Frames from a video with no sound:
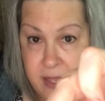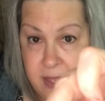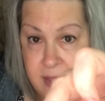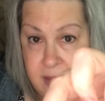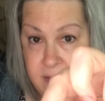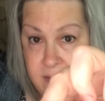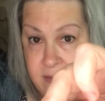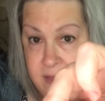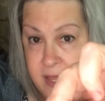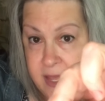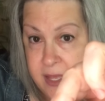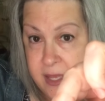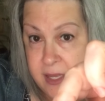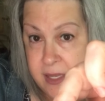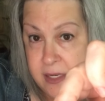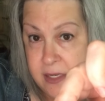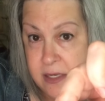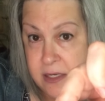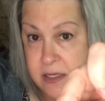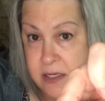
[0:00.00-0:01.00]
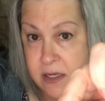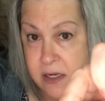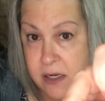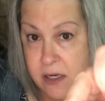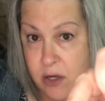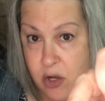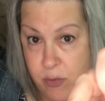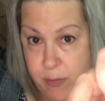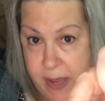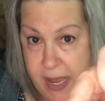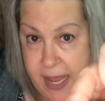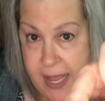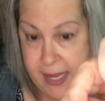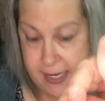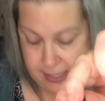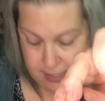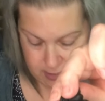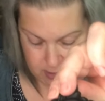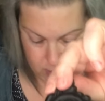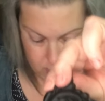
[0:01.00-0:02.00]
And then you can go
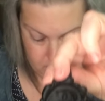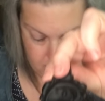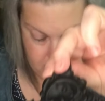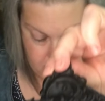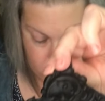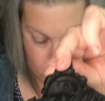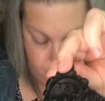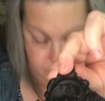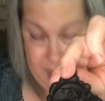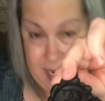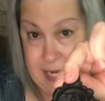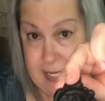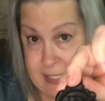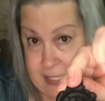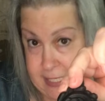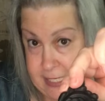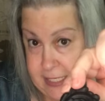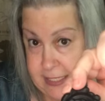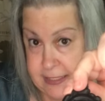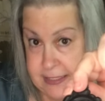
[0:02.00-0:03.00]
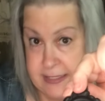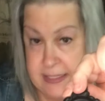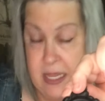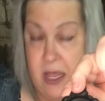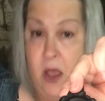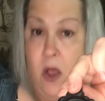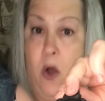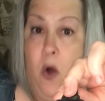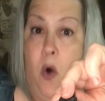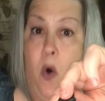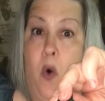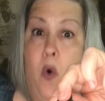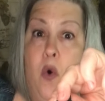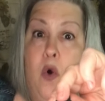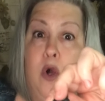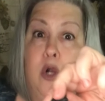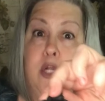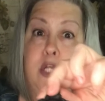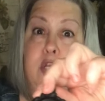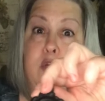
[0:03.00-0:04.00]
back and you can either paint these,
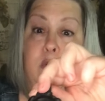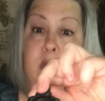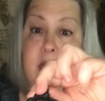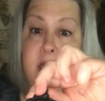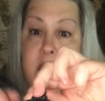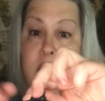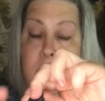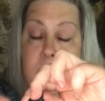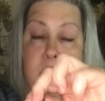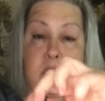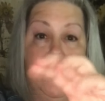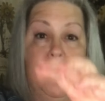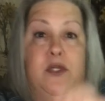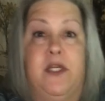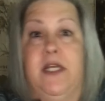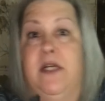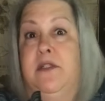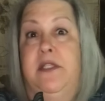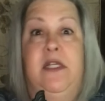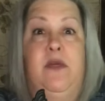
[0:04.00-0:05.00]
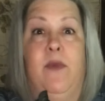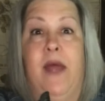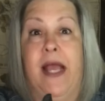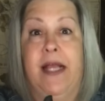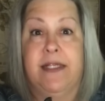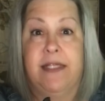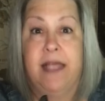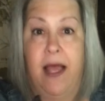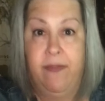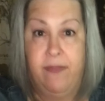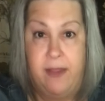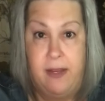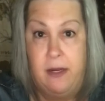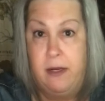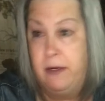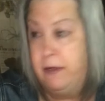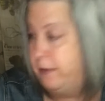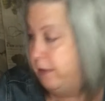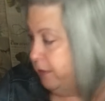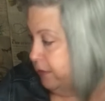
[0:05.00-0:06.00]
or you can use your gilding wax on
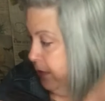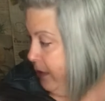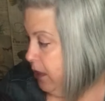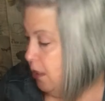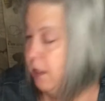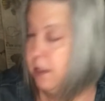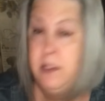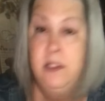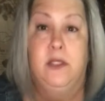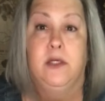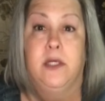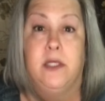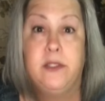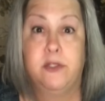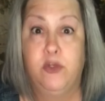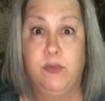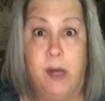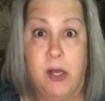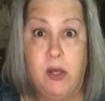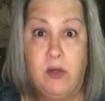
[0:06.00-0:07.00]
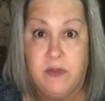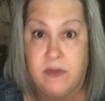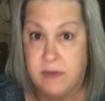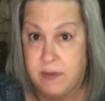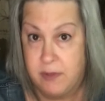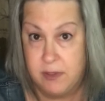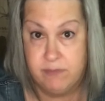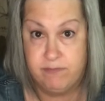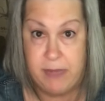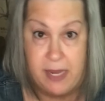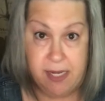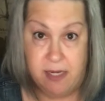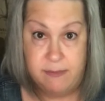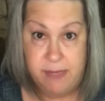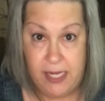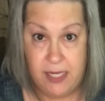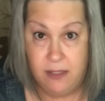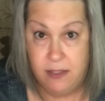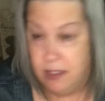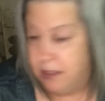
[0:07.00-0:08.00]
there, or you can do both, paint them
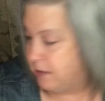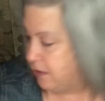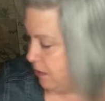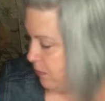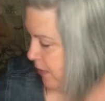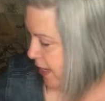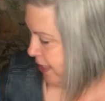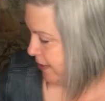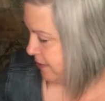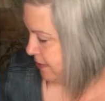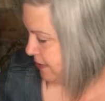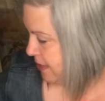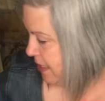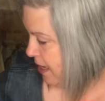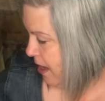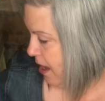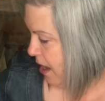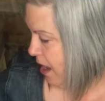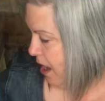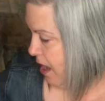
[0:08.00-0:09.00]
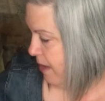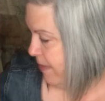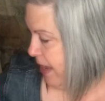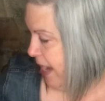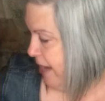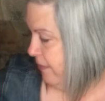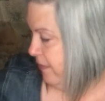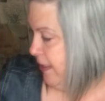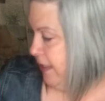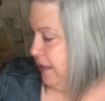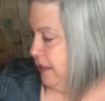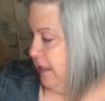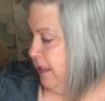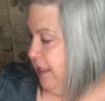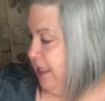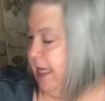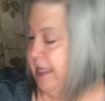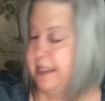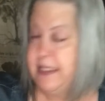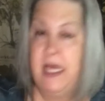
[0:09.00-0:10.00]
and gilding wax. I like to,
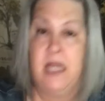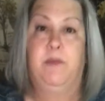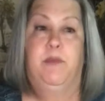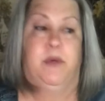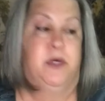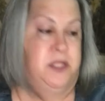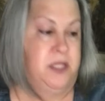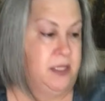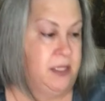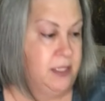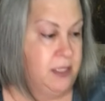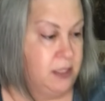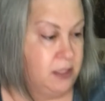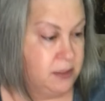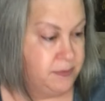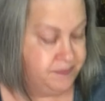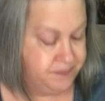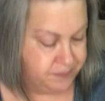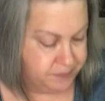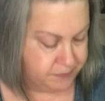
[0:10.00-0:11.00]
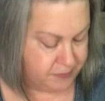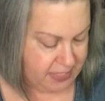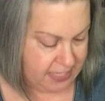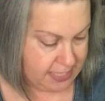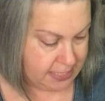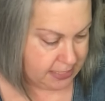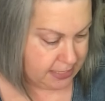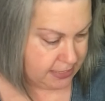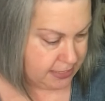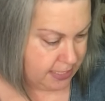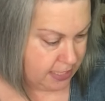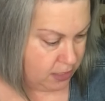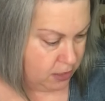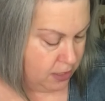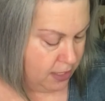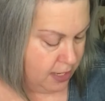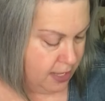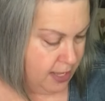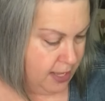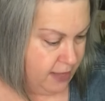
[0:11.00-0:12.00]
like I said, put the little ink in
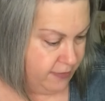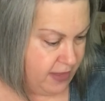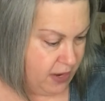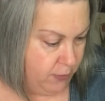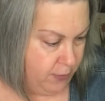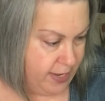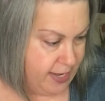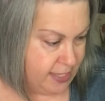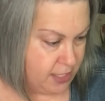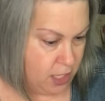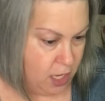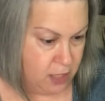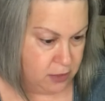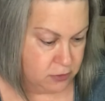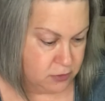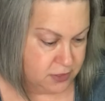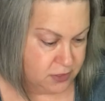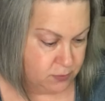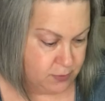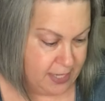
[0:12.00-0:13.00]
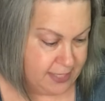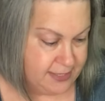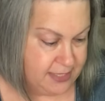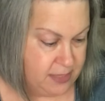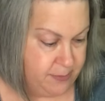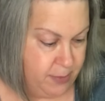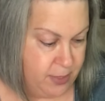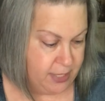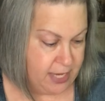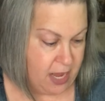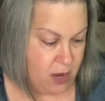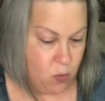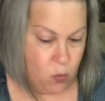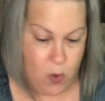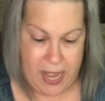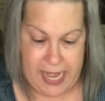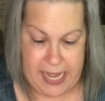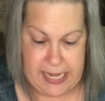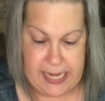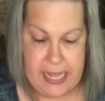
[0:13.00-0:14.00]
there. That way it colors the resin, I
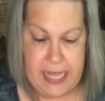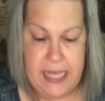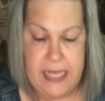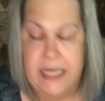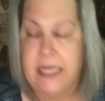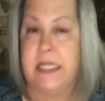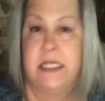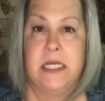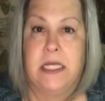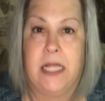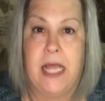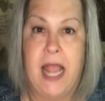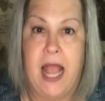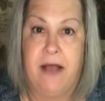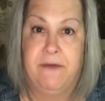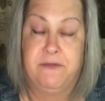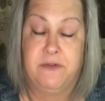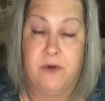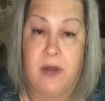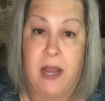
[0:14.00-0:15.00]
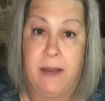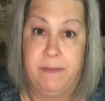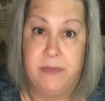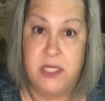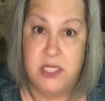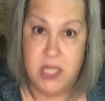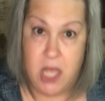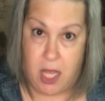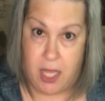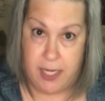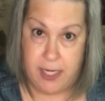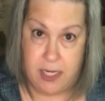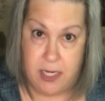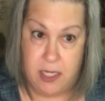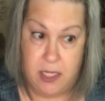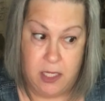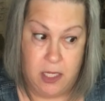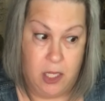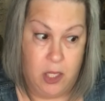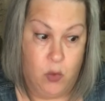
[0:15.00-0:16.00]
wait until after I'm done
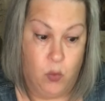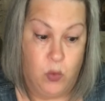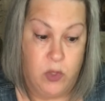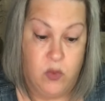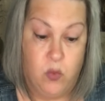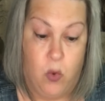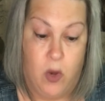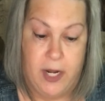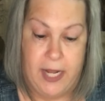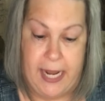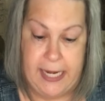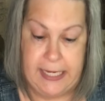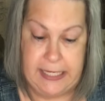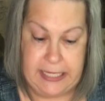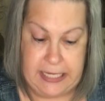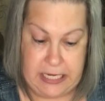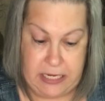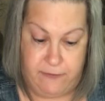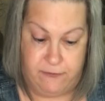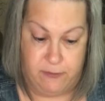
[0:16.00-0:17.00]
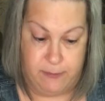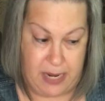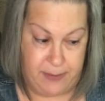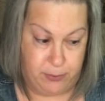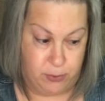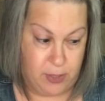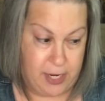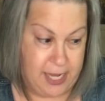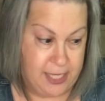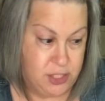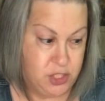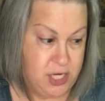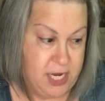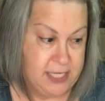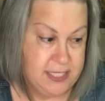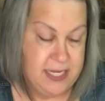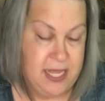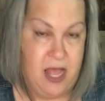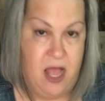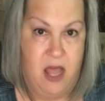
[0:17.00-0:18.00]
with what I need for my
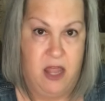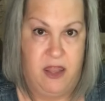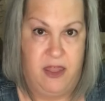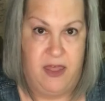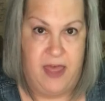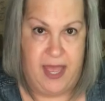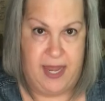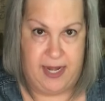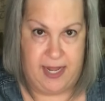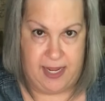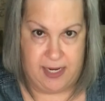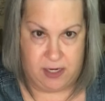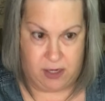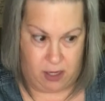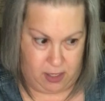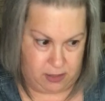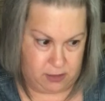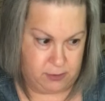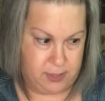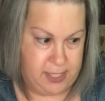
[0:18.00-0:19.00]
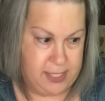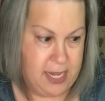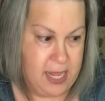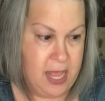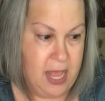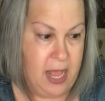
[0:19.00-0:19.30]
project. Then I color it.